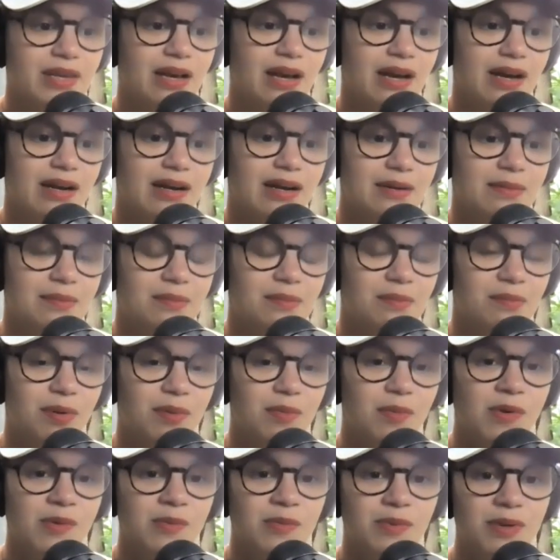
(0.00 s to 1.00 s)
But
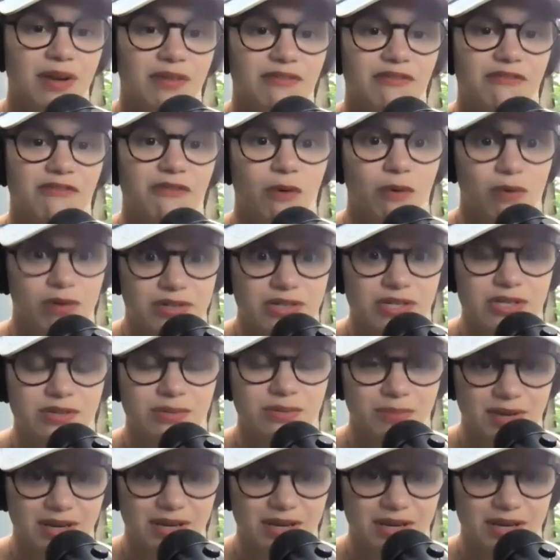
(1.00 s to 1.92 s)
when we are forced to be